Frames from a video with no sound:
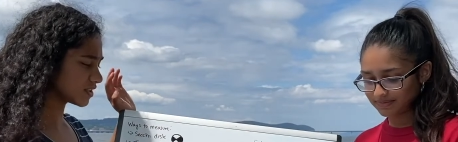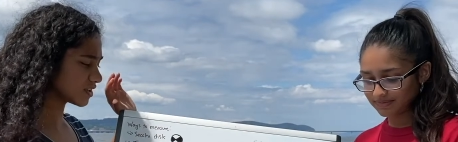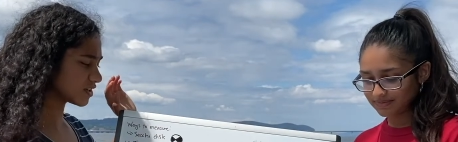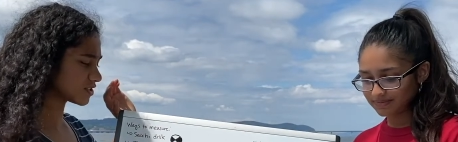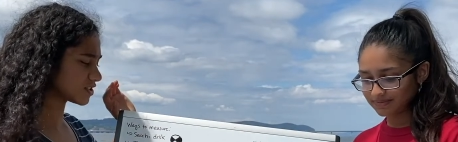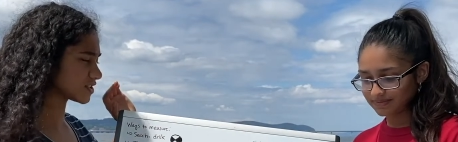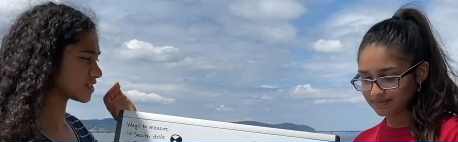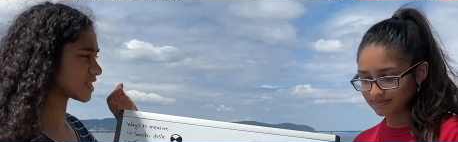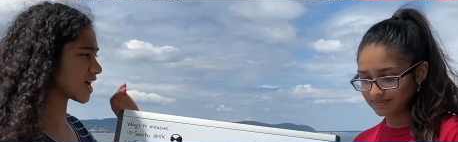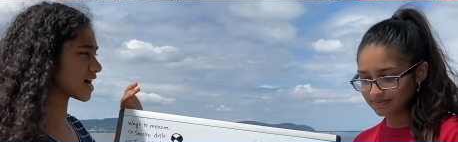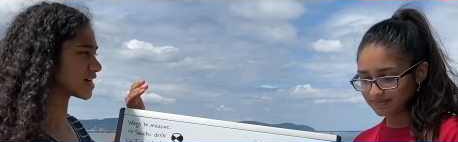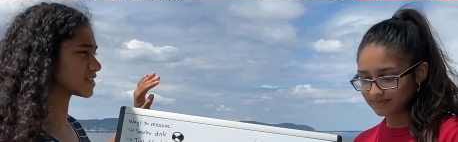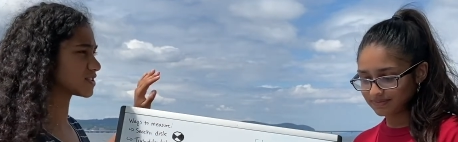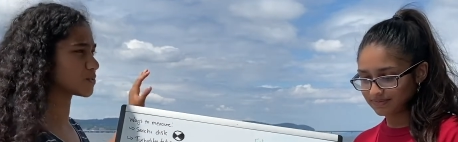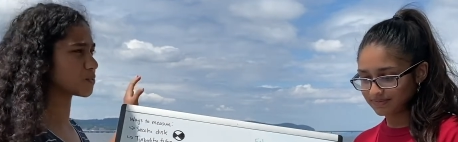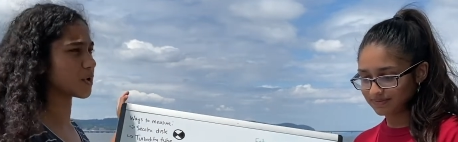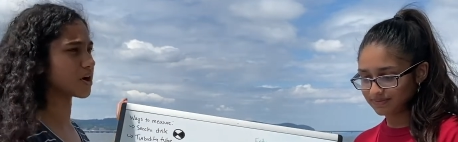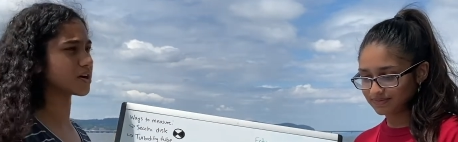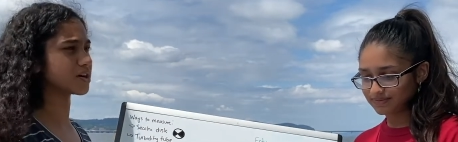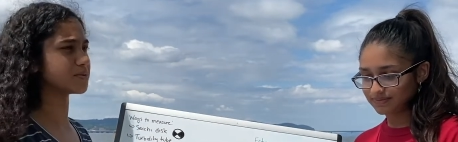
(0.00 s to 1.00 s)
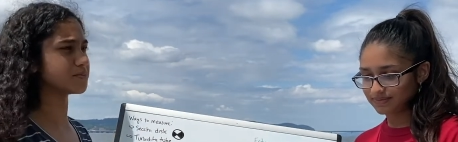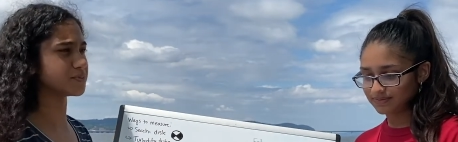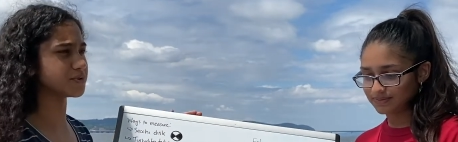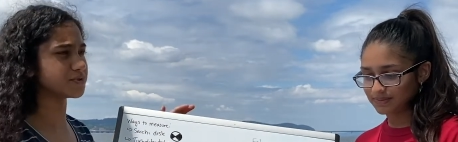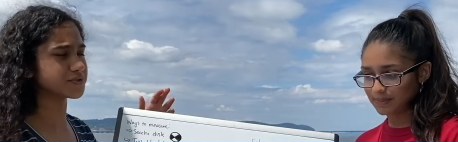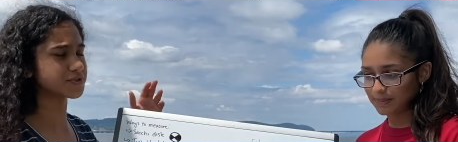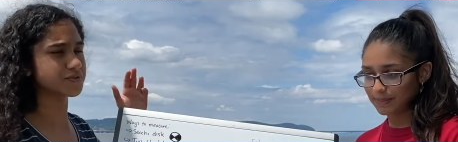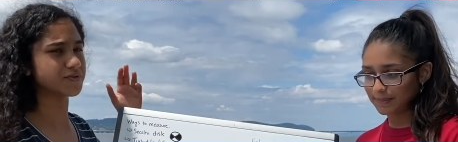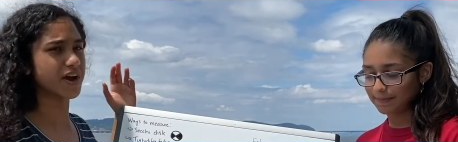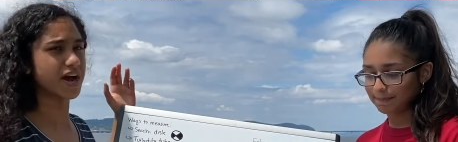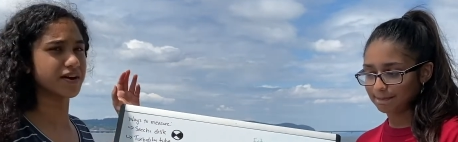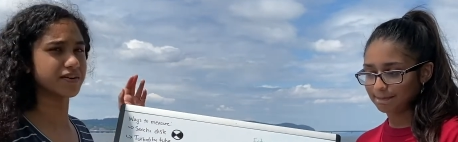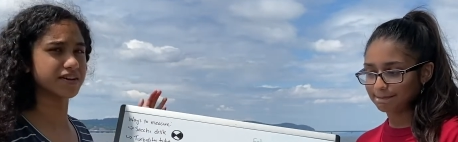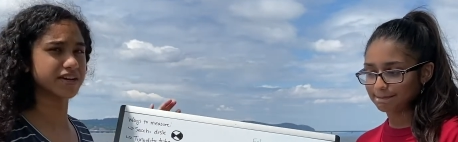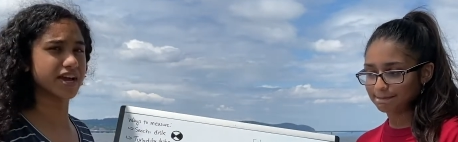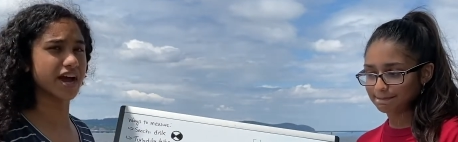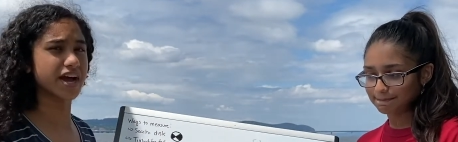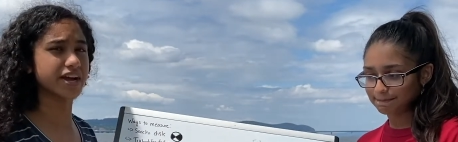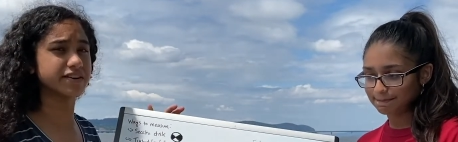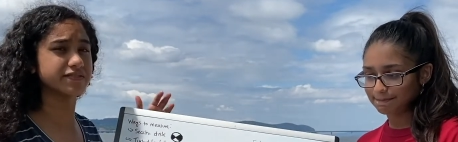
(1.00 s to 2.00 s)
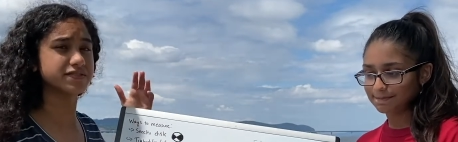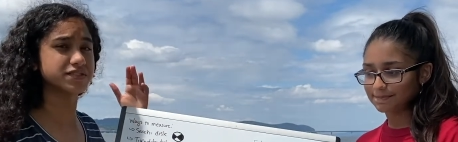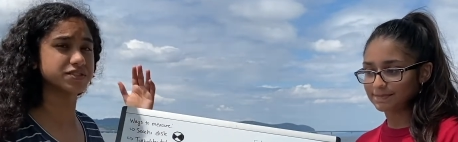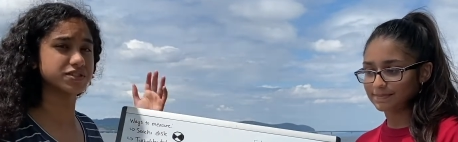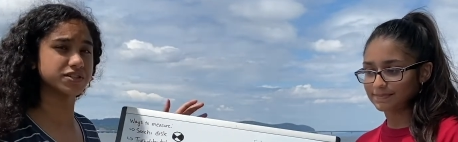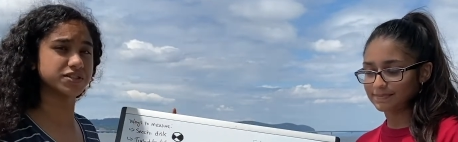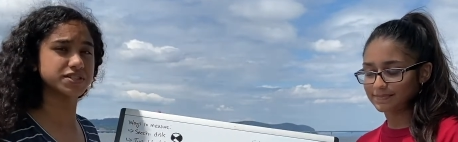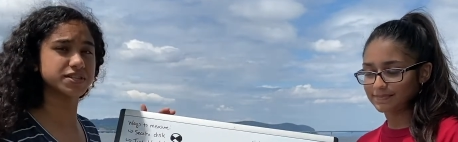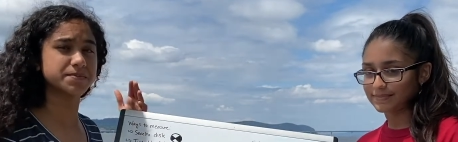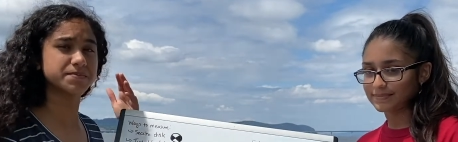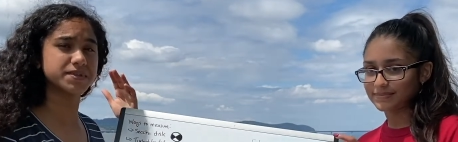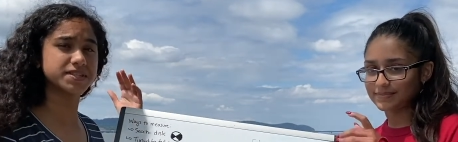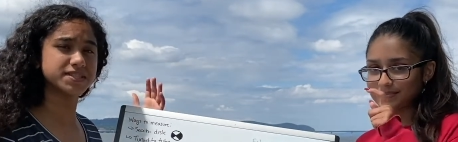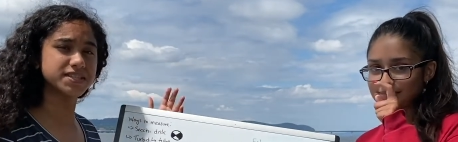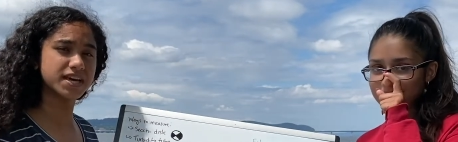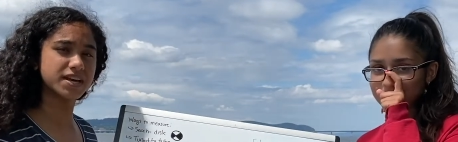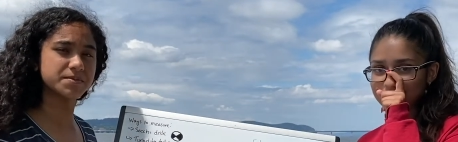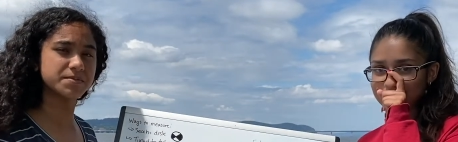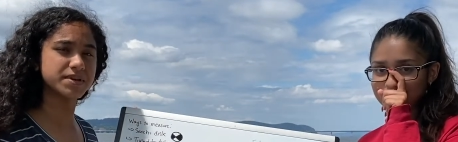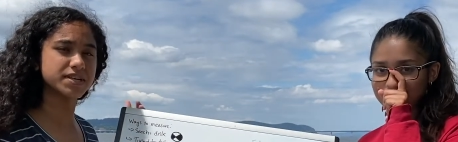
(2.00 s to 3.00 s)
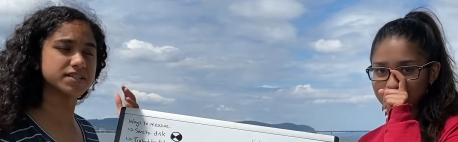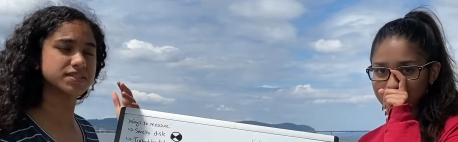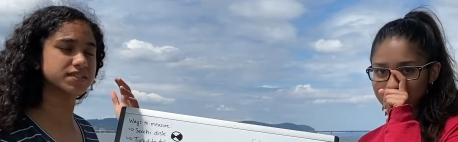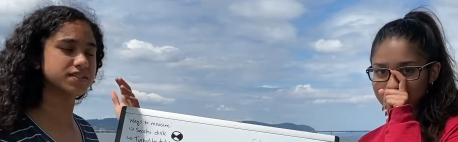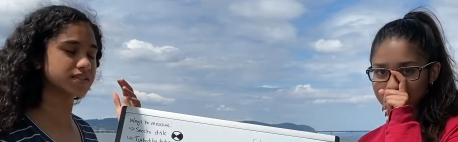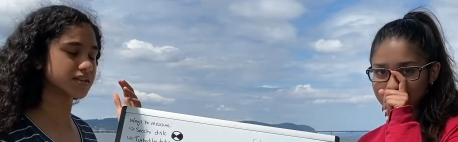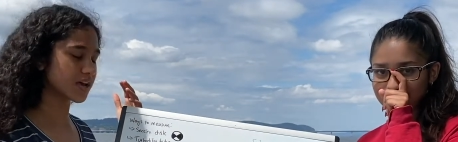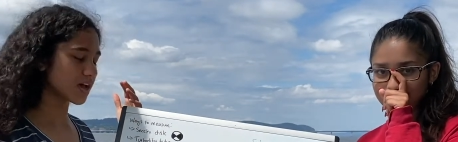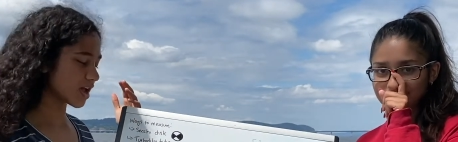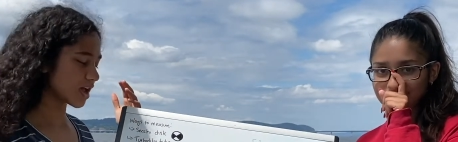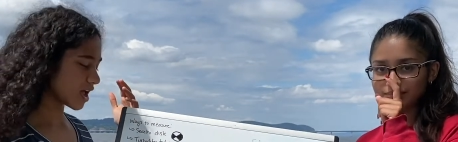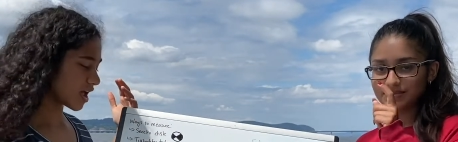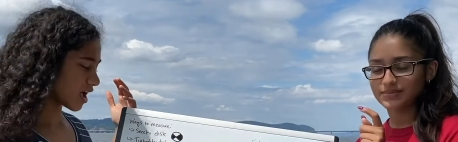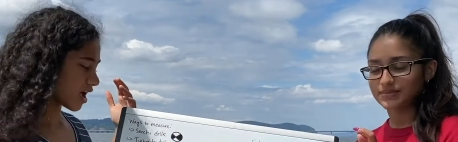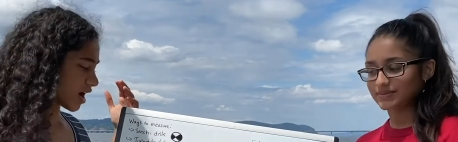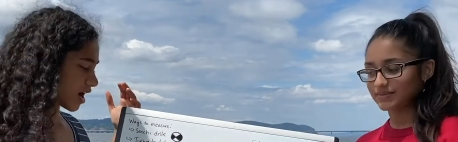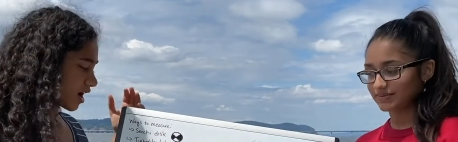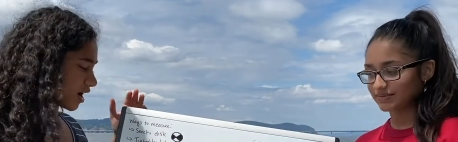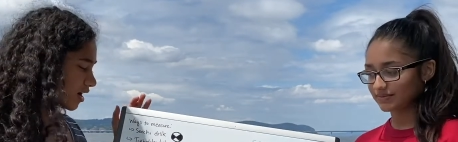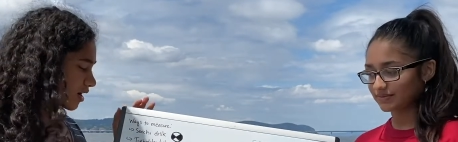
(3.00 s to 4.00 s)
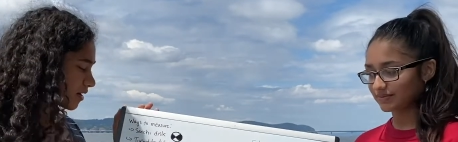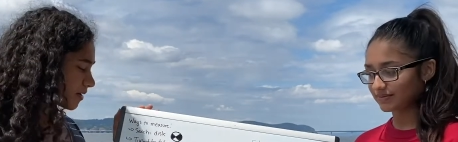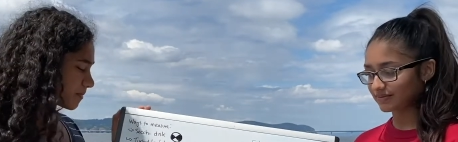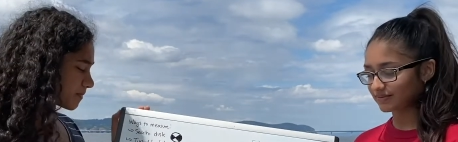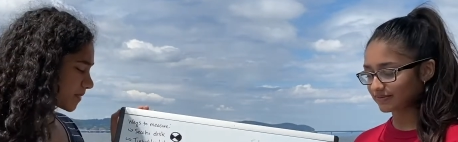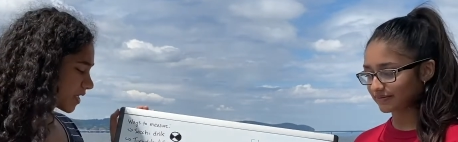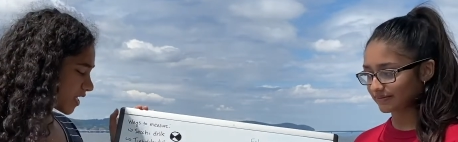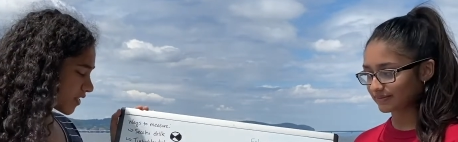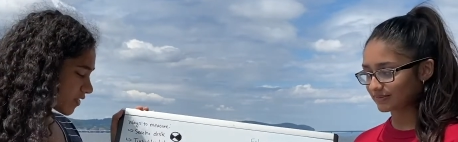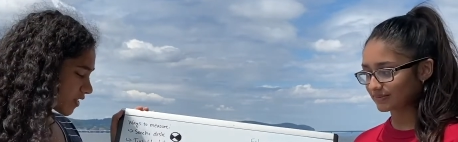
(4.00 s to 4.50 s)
Speaker 1: just as the water moves around, it kind of stirs up the sediments um, in the